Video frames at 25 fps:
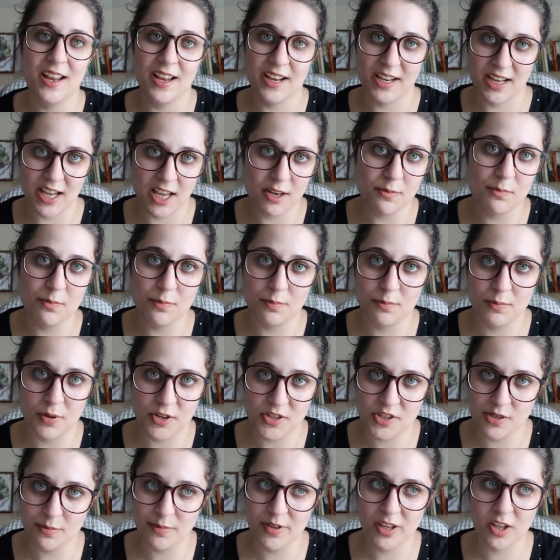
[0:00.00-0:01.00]
again,
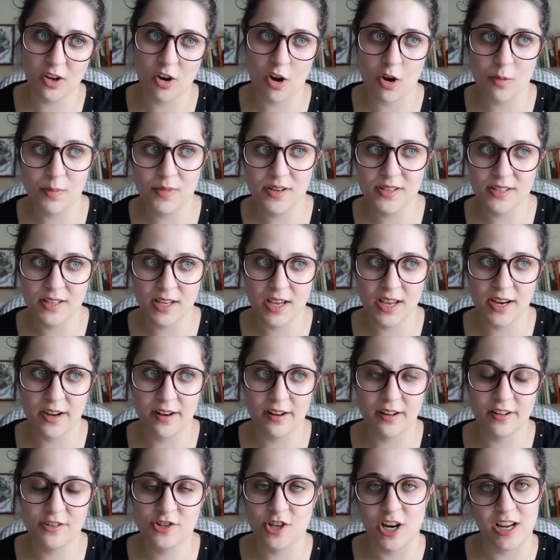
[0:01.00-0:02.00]
post them in the comment and
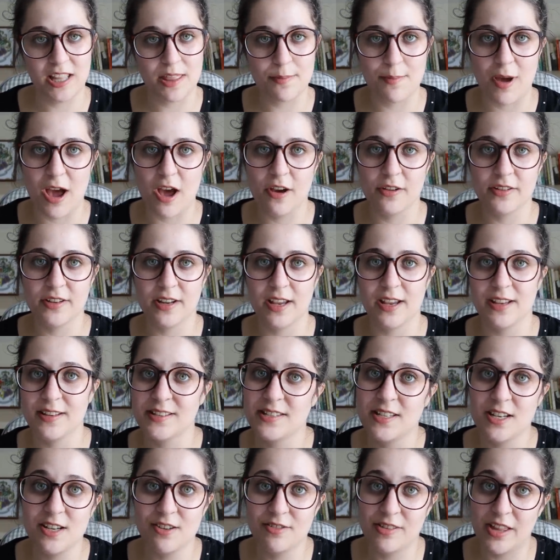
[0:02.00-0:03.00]
I'll check them out. I'll
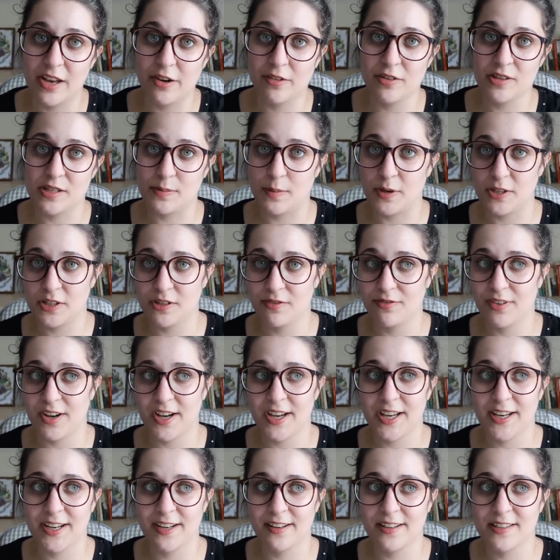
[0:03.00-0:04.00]
see if they're on
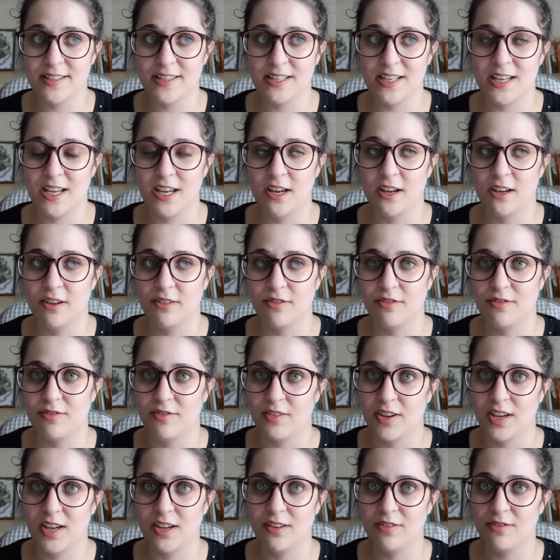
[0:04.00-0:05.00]
Spotify, and I'll see
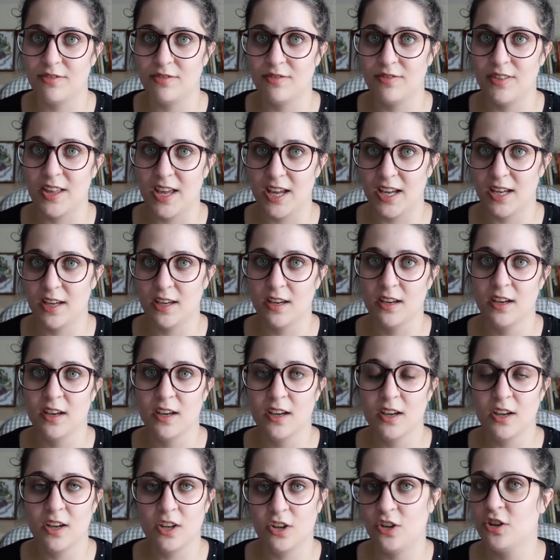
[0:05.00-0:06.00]
if they
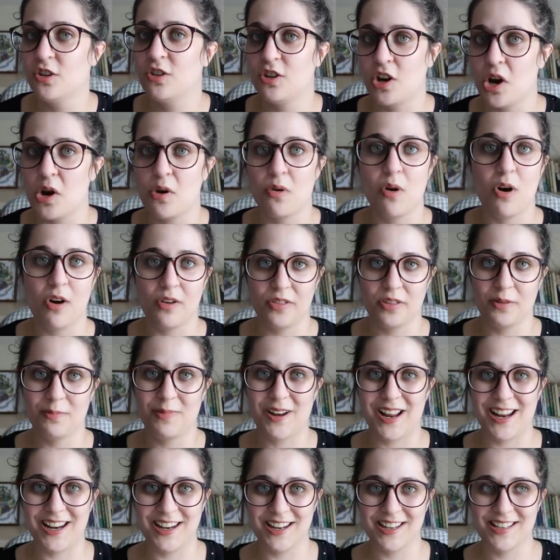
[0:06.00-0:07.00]
could go on the
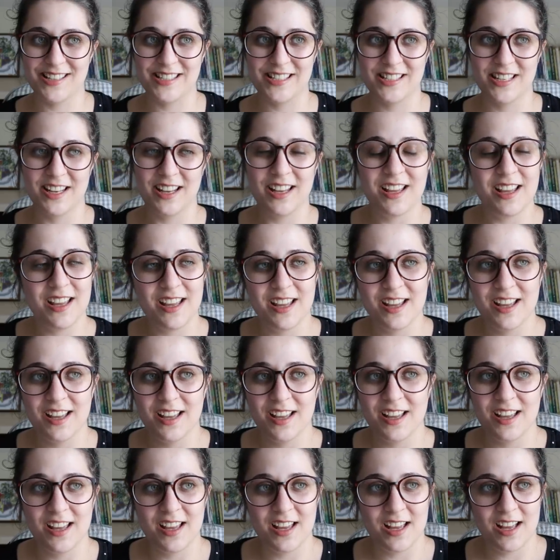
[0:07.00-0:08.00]
playlist.
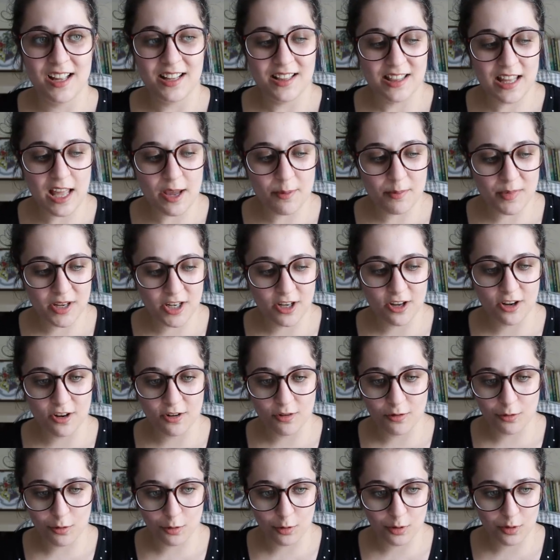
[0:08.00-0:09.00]
Let me
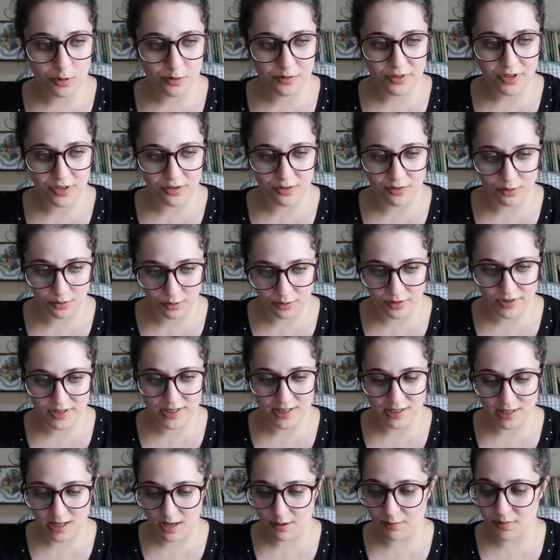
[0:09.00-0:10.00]
know all of your
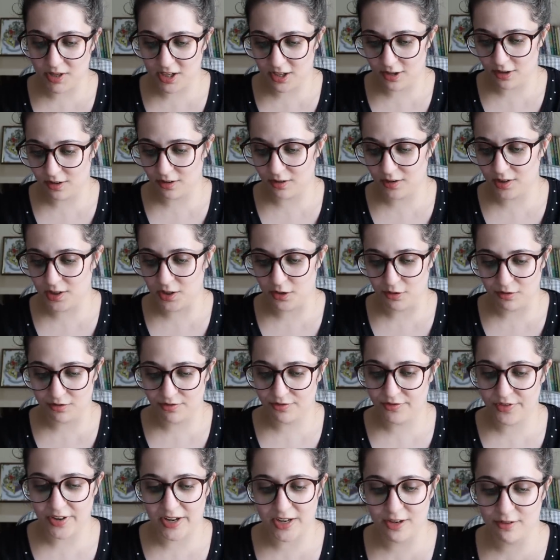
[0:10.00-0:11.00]
thoughts. Let me know your
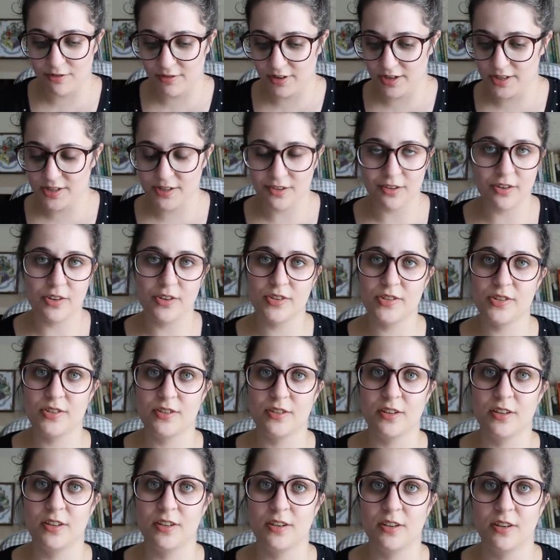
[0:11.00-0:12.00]
favorite
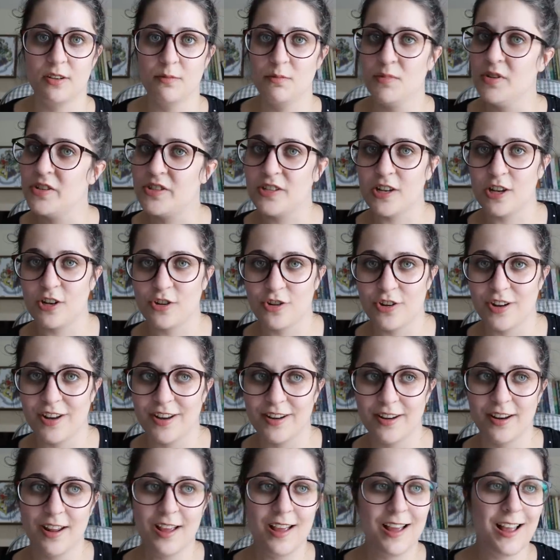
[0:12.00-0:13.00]
Austen
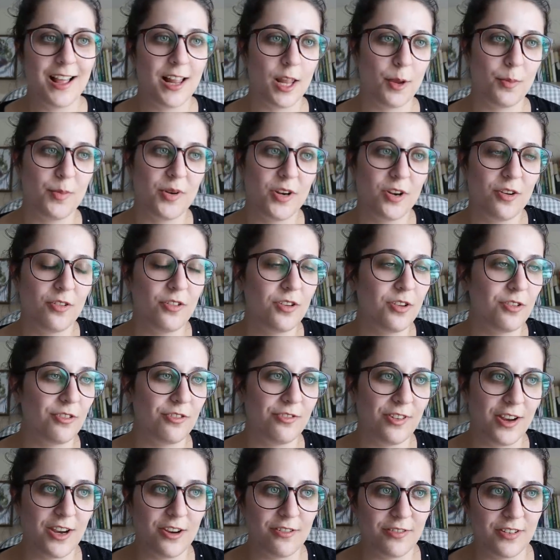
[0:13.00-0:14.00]
musician. Let me know your
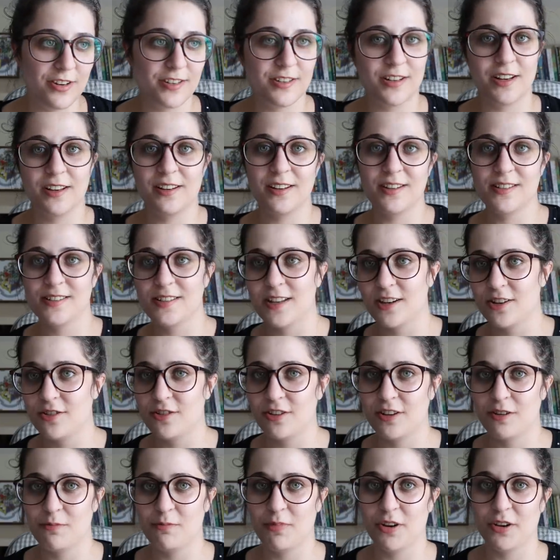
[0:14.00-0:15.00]
favorite 19th
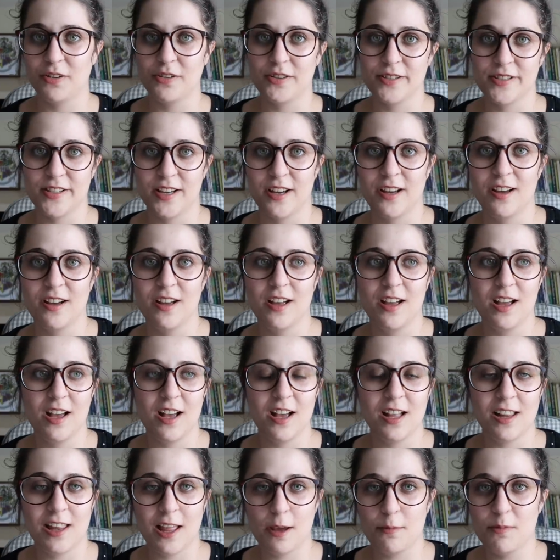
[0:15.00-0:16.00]
century composer.
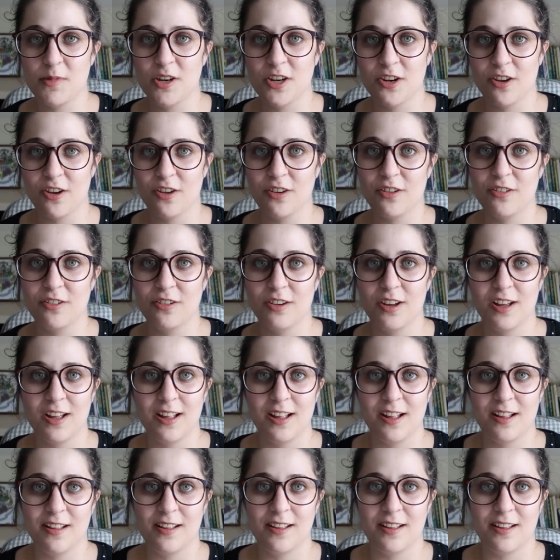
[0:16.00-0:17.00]
Let me know
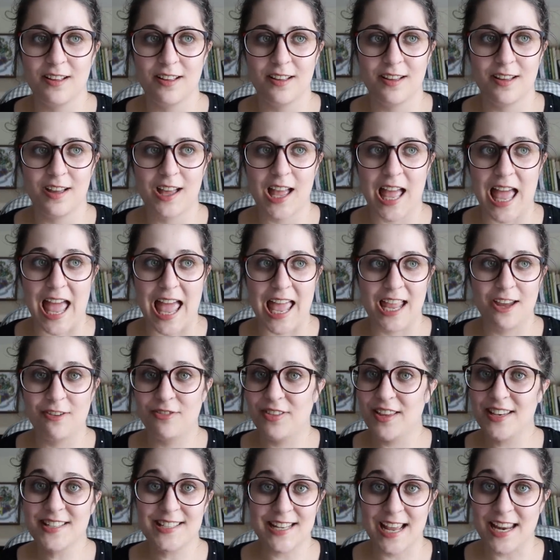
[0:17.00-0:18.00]
if
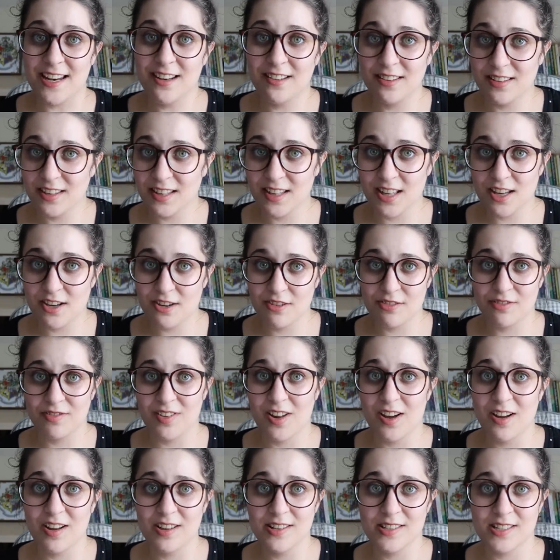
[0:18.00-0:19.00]
there's anything that you've
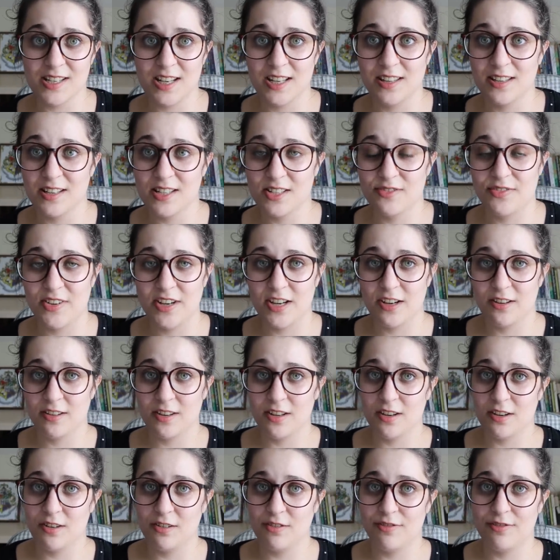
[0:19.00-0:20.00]
learned in this video
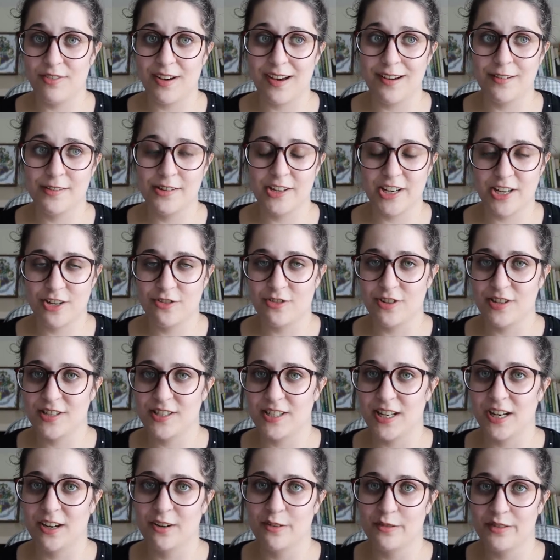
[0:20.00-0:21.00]
that you found
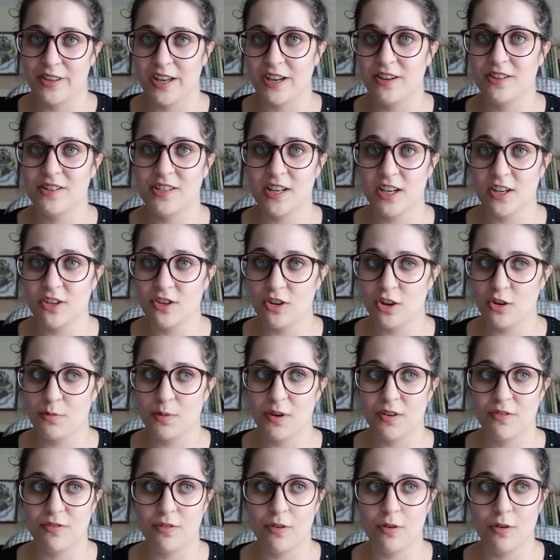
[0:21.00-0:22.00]
interesting or that you didn't know
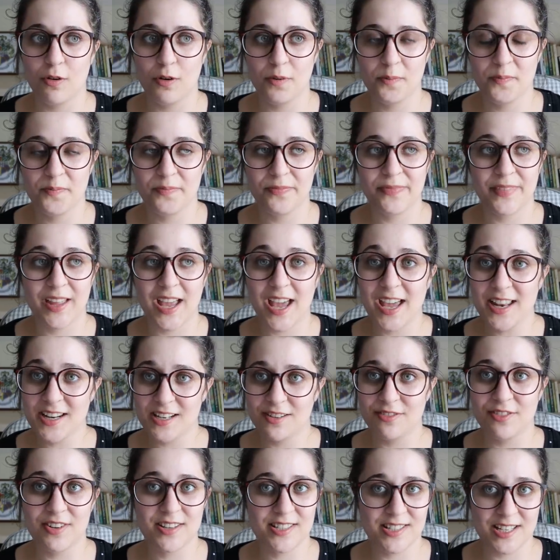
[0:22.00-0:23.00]
before. And
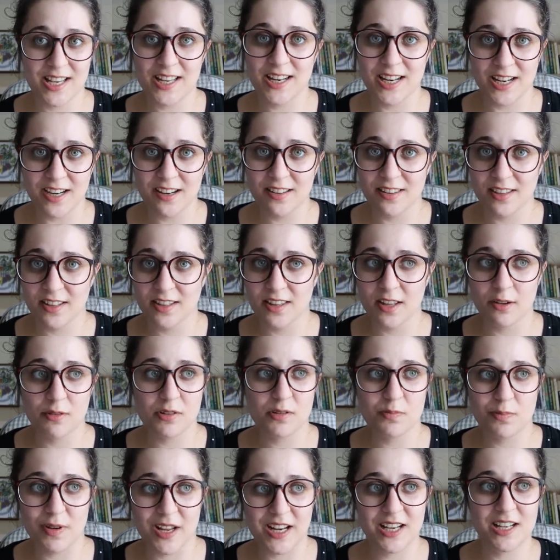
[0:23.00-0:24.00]
if I said anything that
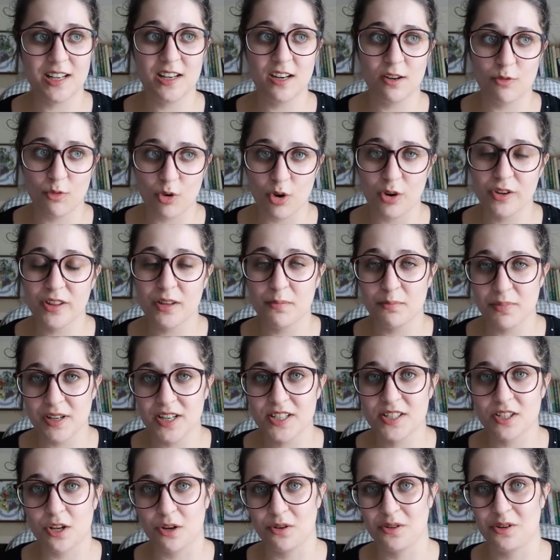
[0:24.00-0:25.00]
was blatantly wrong, then
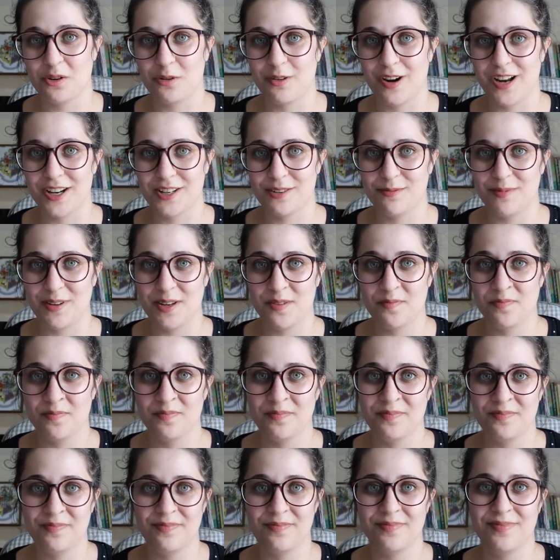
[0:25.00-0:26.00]
please go and correct me.
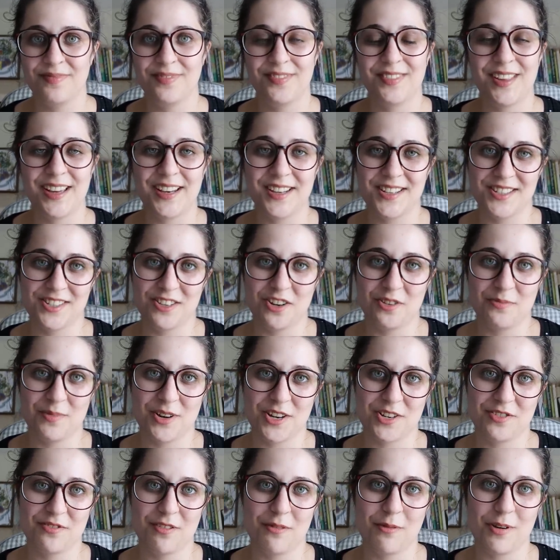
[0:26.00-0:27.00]
Thank you so
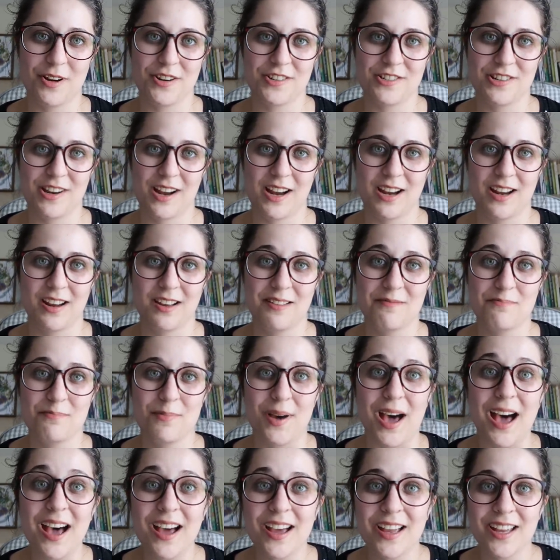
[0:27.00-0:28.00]
much for watching.
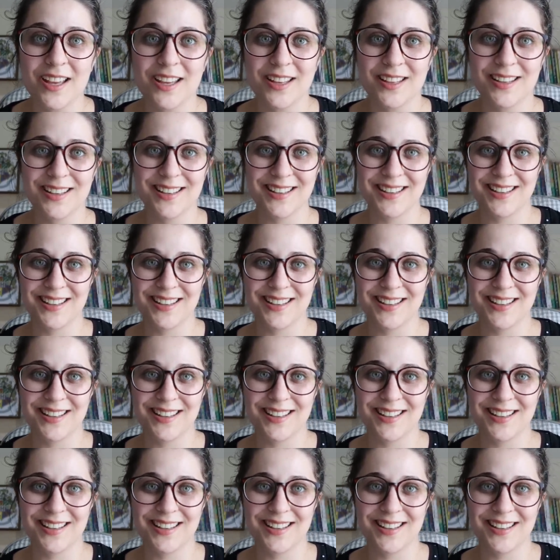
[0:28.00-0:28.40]
Bye.